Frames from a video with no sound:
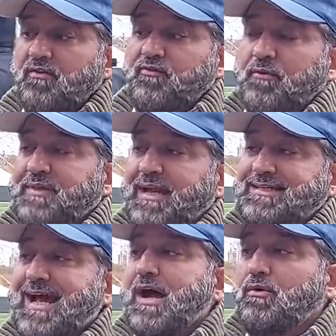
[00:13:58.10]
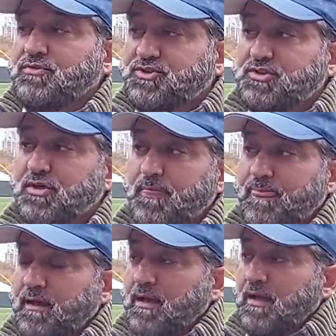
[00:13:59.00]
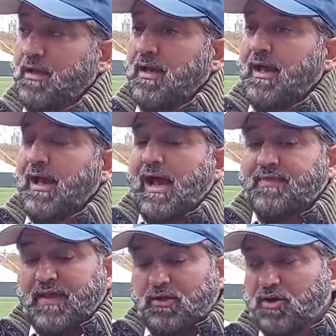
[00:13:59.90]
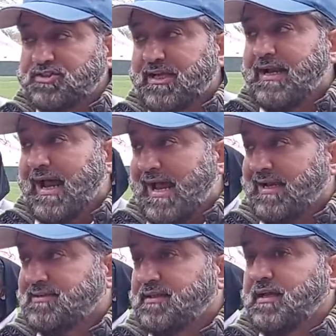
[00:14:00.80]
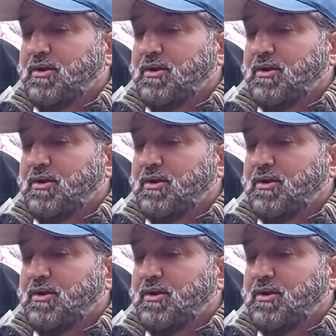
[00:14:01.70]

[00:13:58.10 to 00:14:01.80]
from their towns, and they lost their lands and they